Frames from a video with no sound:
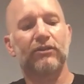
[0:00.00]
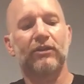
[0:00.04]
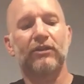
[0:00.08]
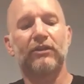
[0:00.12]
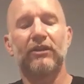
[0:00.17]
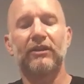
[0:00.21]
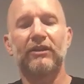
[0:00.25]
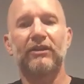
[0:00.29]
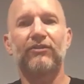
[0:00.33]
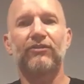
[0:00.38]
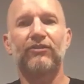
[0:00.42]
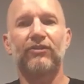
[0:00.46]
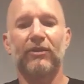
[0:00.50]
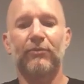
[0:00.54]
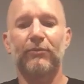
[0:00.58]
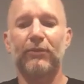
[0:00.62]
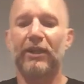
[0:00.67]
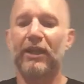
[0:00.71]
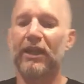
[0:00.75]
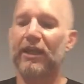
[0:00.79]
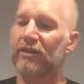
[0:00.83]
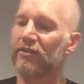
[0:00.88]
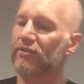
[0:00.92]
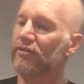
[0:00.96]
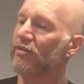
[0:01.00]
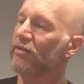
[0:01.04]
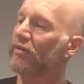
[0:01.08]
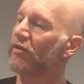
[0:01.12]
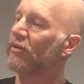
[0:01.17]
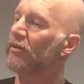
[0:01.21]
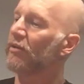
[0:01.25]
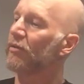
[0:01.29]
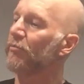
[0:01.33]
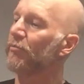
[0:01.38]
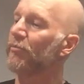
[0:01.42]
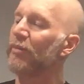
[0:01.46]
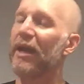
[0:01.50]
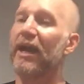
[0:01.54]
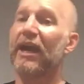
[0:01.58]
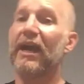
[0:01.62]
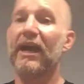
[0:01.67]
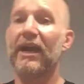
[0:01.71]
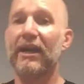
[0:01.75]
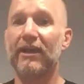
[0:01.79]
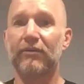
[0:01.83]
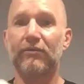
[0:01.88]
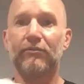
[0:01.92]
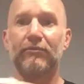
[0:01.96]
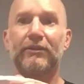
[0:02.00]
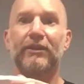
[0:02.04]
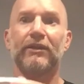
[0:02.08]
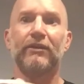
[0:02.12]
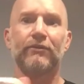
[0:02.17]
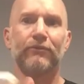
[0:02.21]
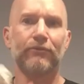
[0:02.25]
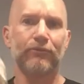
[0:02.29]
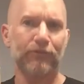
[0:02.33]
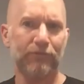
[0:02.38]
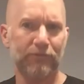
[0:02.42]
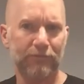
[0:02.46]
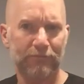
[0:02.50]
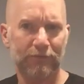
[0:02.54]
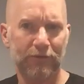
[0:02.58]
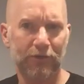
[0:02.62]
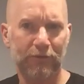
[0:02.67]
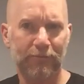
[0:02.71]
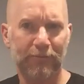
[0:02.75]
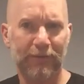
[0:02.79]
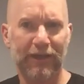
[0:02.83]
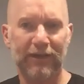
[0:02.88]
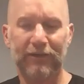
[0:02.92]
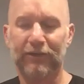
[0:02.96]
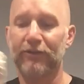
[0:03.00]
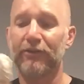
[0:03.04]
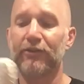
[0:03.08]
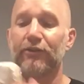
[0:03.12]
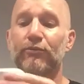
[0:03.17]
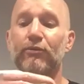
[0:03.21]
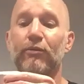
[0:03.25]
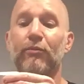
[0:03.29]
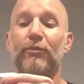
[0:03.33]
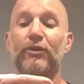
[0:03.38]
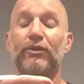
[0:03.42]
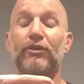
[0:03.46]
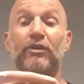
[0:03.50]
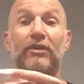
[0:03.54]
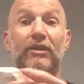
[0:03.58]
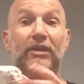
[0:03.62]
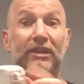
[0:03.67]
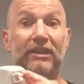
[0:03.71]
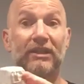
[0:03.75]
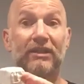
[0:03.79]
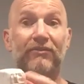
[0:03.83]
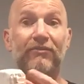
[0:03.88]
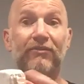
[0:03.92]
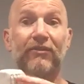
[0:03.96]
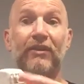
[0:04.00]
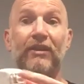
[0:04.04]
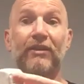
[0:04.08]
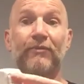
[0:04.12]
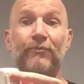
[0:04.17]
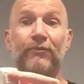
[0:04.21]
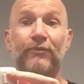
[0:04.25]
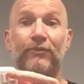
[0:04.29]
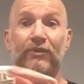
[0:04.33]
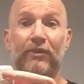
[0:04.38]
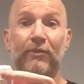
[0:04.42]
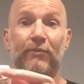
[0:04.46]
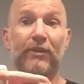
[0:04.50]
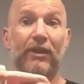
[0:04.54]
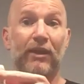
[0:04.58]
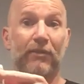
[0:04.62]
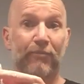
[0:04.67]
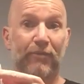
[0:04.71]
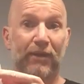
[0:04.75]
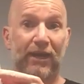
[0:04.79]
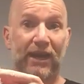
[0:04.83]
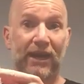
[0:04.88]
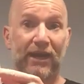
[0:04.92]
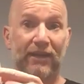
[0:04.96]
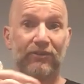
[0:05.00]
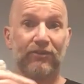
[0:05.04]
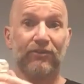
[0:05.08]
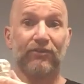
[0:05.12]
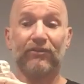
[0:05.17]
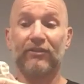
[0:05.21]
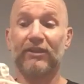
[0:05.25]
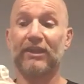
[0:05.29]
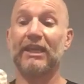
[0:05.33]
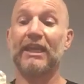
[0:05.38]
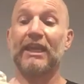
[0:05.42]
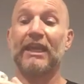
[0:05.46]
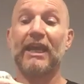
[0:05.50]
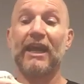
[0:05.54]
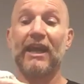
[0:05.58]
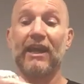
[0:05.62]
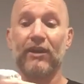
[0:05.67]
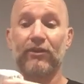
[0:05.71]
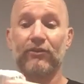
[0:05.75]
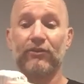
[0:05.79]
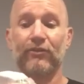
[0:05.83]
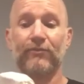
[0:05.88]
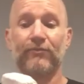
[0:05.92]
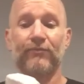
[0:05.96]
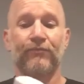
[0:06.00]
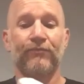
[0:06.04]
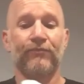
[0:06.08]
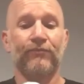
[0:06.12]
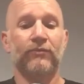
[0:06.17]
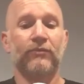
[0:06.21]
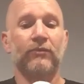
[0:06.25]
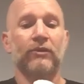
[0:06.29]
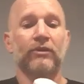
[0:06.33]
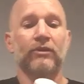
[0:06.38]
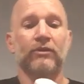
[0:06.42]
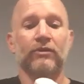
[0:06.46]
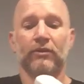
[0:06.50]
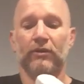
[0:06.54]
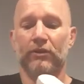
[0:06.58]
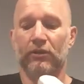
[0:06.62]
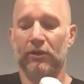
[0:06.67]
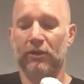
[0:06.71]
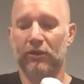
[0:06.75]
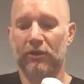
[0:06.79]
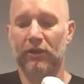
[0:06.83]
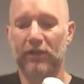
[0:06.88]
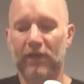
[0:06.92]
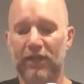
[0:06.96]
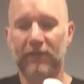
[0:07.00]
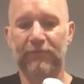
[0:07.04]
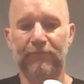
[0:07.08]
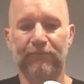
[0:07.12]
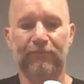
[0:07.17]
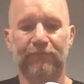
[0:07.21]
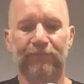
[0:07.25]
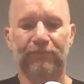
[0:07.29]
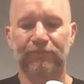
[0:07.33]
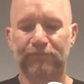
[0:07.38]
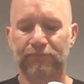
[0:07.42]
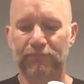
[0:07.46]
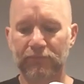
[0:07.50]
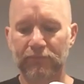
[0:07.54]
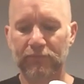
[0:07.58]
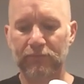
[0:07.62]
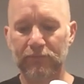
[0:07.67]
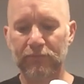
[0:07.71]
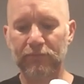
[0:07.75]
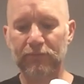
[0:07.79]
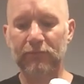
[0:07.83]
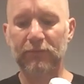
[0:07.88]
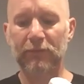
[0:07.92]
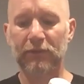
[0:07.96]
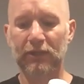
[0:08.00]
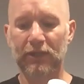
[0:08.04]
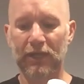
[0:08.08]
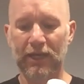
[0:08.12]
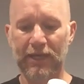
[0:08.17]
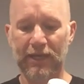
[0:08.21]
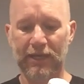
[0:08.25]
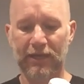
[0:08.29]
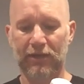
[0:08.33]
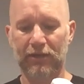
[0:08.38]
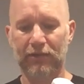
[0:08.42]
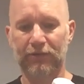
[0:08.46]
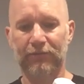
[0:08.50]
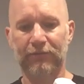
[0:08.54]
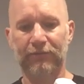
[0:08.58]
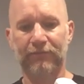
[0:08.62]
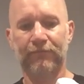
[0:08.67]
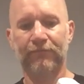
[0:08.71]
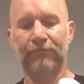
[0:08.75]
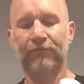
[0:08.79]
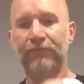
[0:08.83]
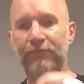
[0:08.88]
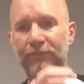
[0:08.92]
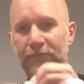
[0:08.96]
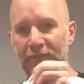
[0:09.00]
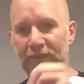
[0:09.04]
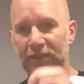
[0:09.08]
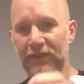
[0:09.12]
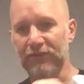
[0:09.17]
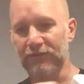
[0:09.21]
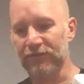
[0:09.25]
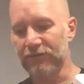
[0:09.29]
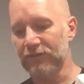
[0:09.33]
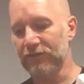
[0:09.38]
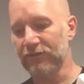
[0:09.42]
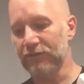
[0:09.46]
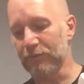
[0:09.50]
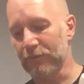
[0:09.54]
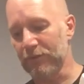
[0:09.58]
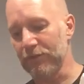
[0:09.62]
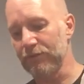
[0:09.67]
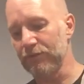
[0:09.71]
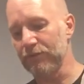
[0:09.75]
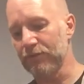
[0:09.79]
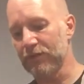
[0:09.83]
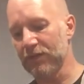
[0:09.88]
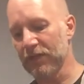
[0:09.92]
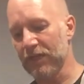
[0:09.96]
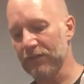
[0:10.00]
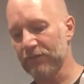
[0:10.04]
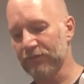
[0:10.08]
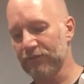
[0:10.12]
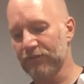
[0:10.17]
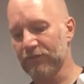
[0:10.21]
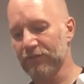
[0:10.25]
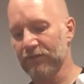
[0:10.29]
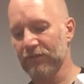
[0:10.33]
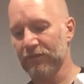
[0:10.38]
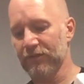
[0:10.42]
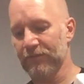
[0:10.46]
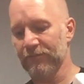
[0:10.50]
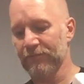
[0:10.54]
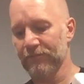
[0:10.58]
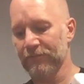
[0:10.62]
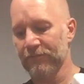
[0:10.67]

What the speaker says: you're going to leave some of that pad. Well, there's no pad on this one, but you're going to leave some of that pad sticking out. All right. Now, this is going to be cut.